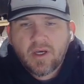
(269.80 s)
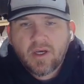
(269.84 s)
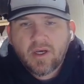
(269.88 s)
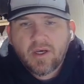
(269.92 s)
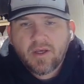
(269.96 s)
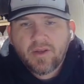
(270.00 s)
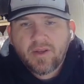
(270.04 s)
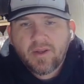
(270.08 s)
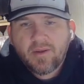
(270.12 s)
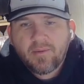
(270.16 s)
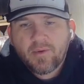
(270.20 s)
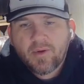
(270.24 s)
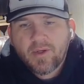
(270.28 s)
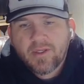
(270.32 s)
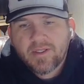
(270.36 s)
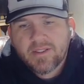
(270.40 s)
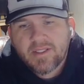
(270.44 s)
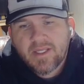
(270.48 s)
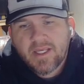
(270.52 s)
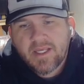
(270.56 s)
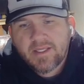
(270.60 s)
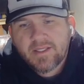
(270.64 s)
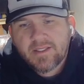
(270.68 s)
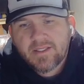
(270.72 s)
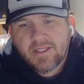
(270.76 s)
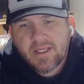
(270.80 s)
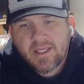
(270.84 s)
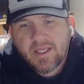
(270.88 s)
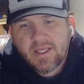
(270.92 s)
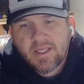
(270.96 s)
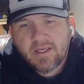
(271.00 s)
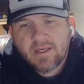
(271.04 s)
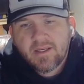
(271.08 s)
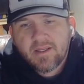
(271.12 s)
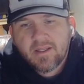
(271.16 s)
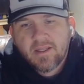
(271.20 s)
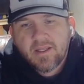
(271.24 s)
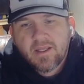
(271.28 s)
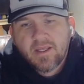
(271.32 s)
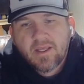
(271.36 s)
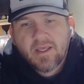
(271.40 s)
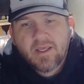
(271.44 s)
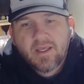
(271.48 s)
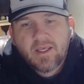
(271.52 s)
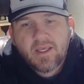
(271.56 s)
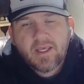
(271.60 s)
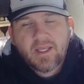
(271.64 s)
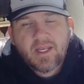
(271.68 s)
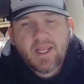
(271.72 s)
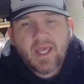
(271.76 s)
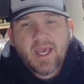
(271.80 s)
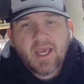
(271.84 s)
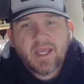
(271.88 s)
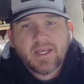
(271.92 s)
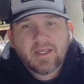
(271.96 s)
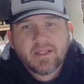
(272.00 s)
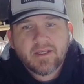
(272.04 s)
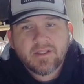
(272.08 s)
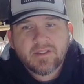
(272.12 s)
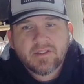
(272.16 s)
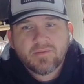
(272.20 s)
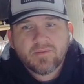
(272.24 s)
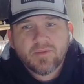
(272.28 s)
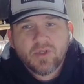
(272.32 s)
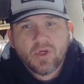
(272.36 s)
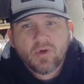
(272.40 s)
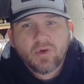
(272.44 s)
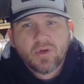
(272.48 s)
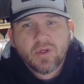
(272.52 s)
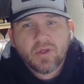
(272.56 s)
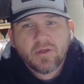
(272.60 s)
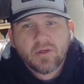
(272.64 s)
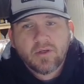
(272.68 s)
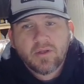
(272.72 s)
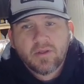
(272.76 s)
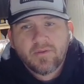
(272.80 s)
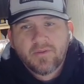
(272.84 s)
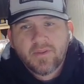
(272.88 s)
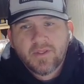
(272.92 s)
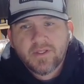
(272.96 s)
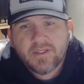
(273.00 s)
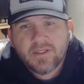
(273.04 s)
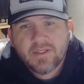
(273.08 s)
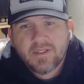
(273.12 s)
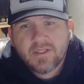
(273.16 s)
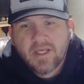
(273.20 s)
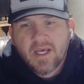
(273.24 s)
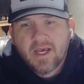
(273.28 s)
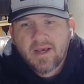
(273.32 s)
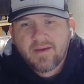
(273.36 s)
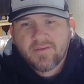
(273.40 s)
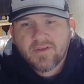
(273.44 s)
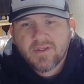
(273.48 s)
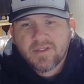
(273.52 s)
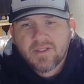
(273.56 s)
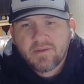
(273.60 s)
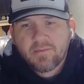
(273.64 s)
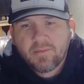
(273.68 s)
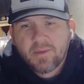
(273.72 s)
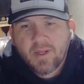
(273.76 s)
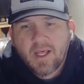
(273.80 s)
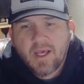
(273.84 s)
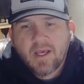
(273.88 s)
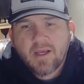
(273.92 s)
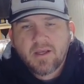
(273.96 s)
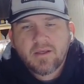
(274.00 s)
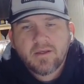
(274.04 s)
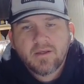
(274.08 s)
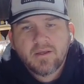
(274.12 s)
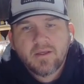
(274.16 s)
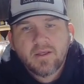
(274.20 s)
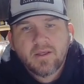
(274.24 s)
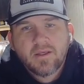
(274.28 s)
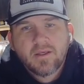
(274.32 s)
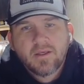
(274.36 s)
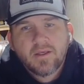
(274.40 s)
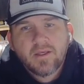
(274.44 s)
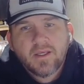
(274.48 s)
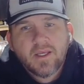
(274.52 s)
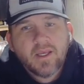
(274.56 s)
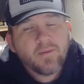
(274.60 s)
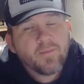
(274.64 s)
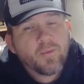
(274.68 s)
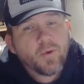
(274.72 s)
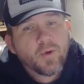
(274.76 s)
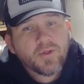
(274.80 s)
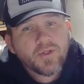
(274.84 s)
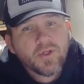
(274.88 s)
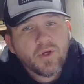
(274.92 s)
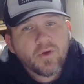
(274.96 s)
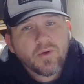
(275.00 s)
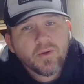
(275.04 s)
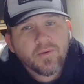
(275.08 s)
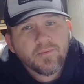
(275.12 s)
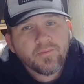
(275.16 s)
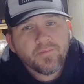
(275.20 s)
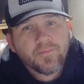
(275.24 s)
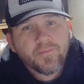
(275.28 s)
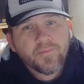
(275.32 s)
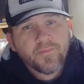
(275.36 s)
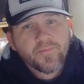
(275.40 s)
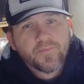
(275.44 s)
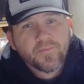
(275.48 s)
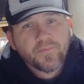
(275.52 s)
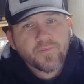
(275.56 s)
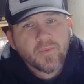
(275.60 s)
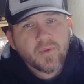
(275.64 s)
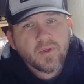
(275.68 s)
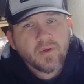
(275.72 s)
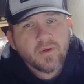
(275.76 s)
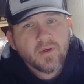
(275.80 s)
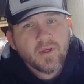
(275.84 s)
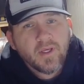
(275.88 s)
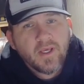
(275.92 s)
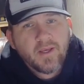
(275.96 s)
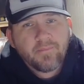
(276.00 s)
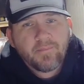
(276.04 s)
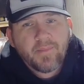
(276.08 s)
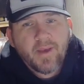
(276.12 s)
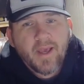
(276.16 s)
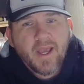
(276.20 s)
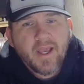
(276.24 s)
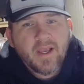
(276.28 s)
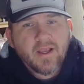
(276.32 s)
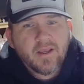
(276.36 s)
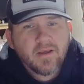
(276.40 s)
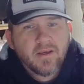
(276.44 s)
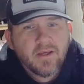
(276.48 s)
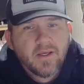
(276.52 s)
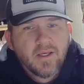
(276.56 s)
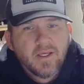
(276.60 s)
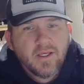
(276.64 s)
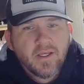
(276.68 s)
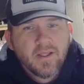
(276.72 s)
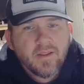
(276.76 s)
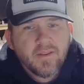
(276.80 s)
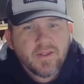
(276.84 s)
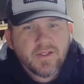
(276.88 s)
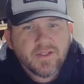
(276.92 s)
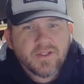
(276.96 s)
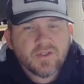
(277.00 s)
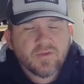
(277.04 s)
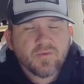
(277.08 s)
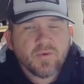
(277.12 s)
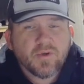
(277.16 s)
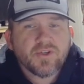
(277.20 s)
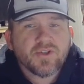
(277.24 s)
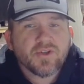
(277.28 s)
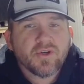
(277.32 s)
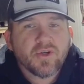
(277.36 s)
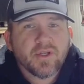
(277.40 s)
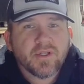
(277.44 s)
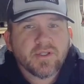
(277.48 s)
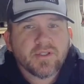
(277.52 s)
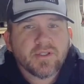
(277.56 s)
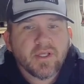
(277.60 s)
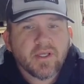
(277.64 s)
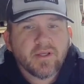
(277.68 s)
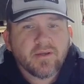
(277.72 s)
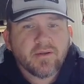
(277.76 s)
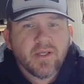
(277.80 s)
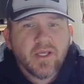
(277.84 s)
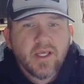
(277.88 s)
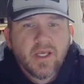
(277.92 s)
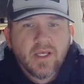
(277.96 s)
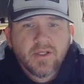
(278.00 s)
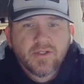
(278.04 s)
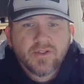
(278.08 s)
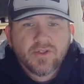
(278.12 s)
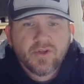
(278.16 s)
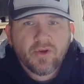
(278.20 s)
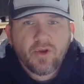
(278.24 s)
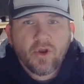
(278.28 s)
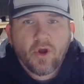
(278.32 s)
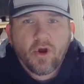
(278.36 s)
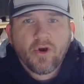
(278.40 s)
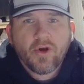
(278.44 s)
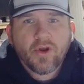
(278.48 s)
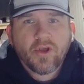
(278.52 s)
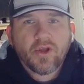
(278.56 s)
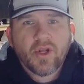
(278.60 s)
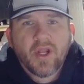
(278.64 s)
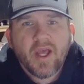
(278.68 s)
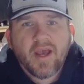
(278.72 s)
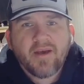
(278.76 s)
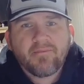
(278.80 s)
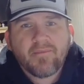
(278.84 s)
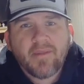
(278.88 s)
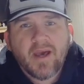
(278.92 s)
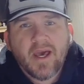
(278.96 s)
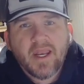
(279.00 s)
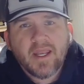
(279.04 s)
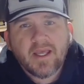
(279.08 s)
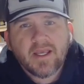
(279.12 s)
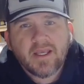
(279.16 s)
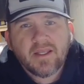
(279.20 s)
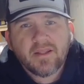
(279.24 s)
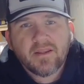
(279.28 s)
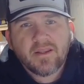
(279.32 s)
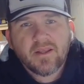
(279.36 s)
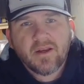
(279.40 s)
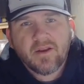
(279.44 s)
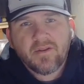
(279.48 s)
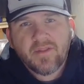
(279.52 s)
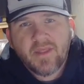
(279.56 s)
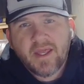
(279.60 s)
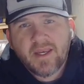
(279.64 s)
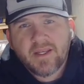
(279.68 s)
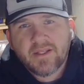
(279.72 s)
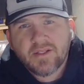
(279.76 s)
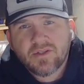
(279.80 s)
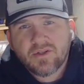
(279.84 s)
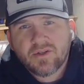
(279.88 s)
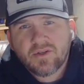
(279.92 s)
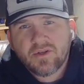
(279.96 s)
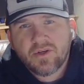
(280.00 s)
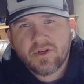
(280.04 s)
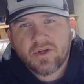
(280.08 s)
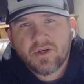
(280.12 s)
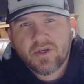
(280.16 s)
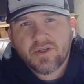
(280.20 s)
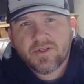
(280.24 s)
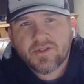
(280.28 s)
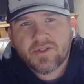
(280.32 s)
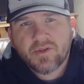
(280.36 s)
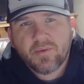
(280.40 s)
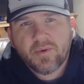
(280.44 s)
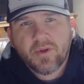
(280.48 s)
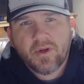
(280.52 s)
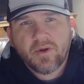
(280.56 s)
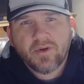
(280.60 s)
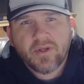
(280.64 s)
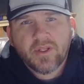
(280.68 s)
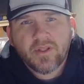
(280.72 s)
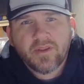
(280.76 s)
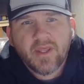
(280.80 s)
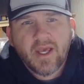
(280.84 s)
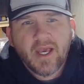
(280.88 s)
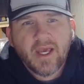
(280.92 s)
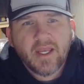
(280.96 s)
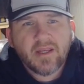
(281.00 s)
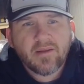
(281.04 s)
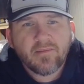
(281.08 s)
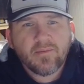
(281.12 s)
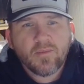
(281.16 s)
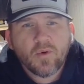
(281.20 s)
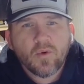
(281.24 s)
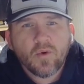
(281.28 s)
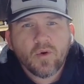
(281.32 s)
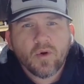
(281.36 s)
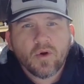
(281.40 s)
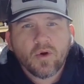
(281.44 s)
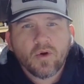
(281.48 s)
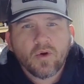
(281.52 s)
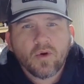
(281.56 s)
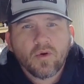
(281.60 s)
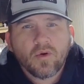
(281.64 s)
number is 18. Hit add custom token. This is obviously BLOK. Import token. Hit back. This is what you're going to see. So you're already going to have MATIC in there. That is good. So we don't need that anymore.